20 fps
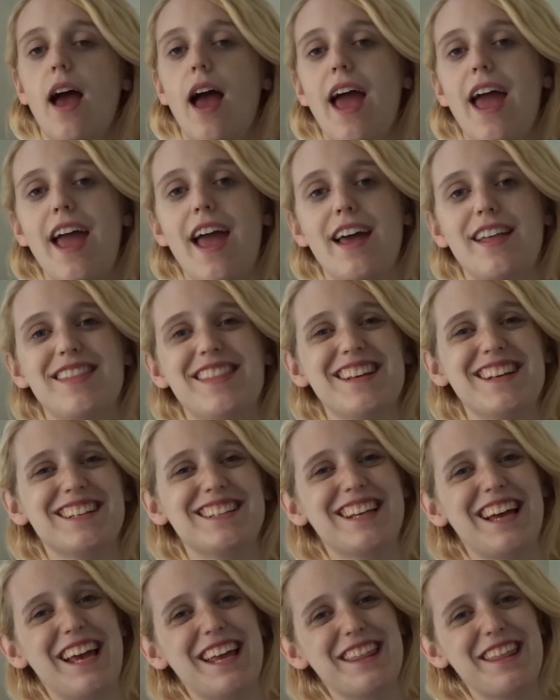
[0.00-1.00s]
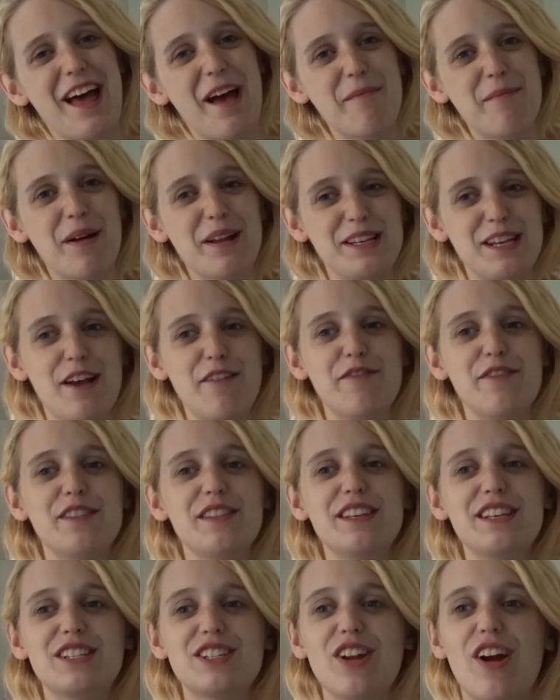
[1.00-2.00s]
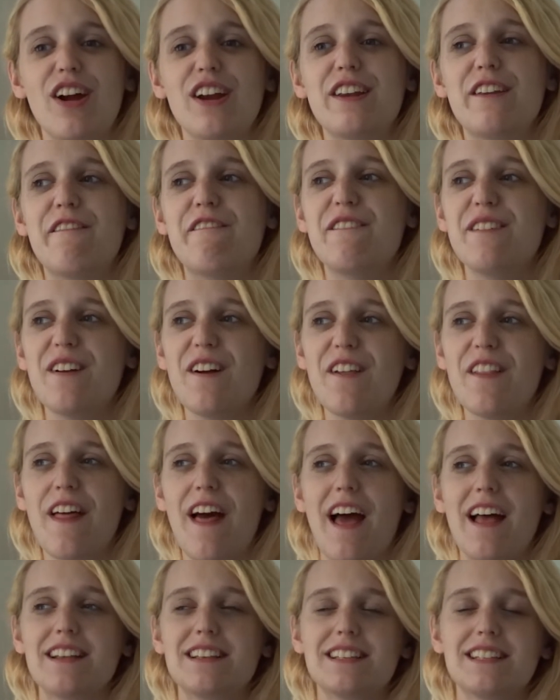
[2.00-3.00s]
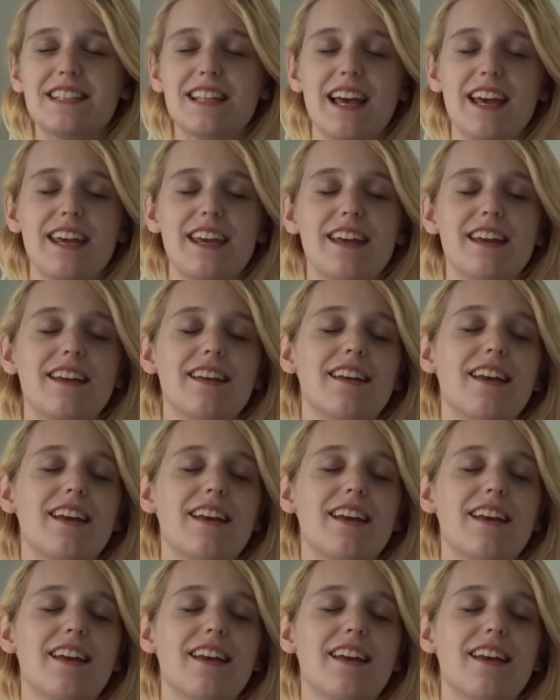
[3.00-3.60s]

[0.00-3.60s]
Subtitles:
and things like that. But definitely starting to feel that slight